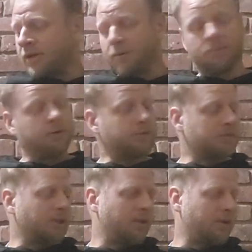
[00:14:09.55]
Now,
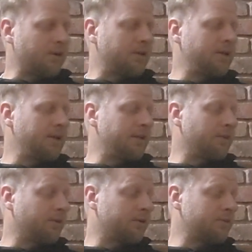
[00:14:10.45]
most, a lot of Canadian
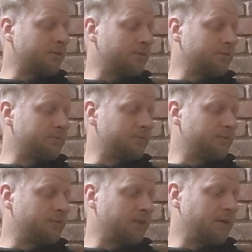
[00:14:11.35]
laws are
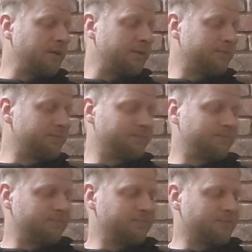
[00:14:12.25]
very,
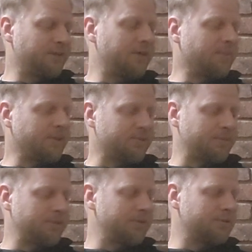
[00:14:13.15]
very much
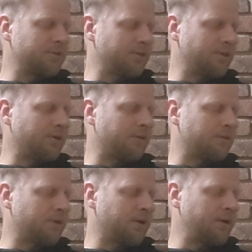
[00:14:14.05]
opposed to the law
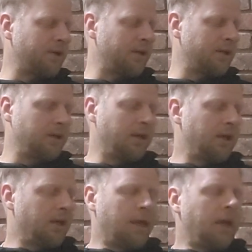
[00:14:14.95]
of God, and
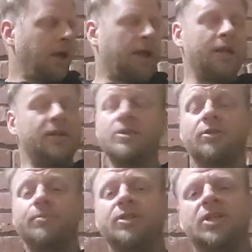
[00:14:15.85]
and it needs
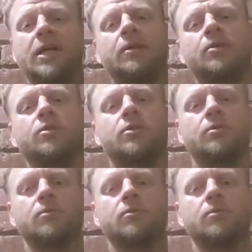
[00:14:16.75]
to be challenged.